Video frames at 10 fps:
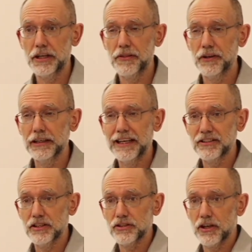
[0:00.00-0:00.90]
that the
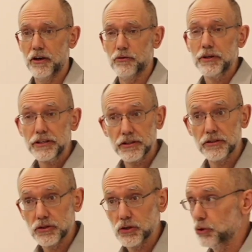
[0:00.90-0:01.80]
letters are
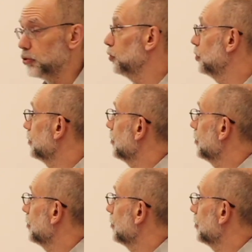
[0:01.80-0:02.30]
written to.